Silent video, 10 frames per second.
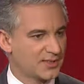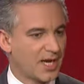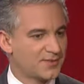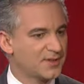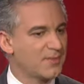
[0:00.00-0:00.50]
I
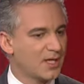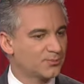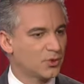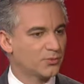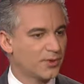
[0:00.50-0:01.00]
think Mayor
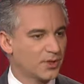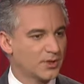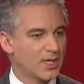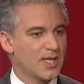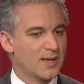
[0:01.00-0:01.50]
Bloomberg
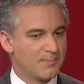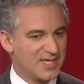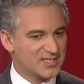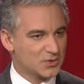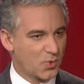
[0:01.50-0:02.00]

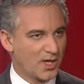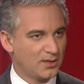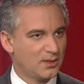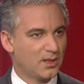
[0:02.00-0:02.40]
means well.